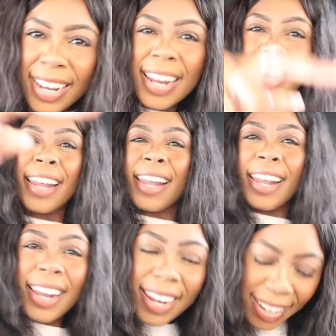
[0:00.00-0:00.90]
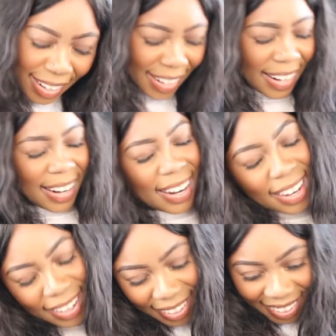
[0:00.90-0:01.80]
You were nothing but
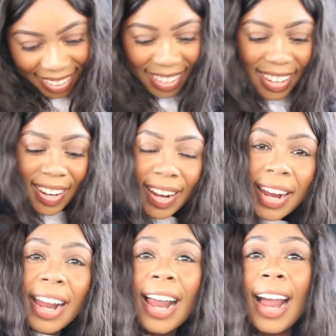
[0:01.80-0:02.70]
a lost cause.